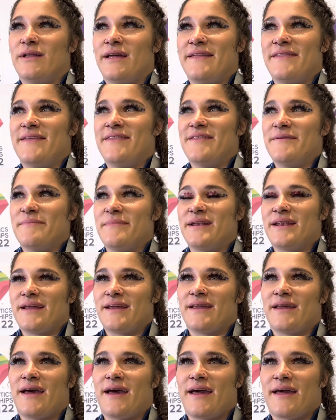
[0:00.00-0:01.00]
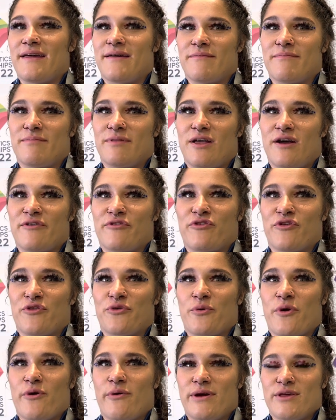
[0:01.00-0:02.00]
And then the minute I lost the
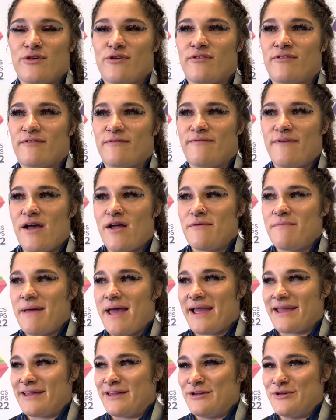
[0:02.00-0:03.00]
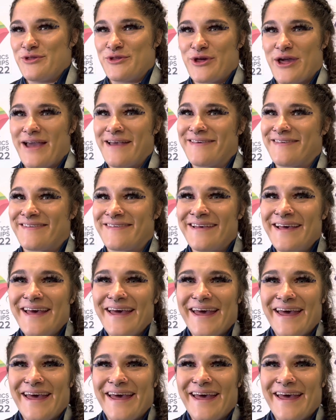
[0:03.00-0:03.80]
throw, I just found Maggie and Jess